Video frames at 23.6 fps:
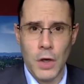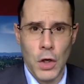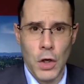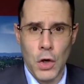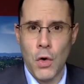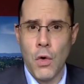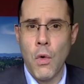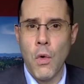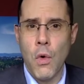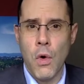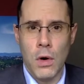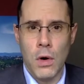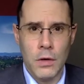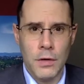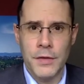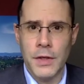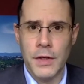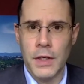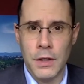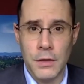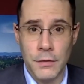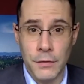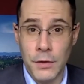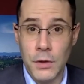core of the
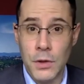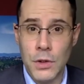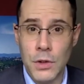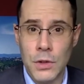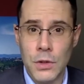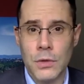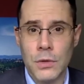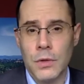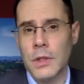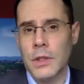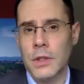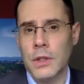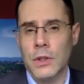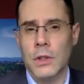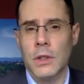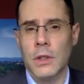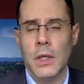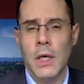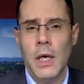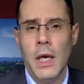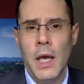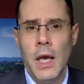Confucian tradition,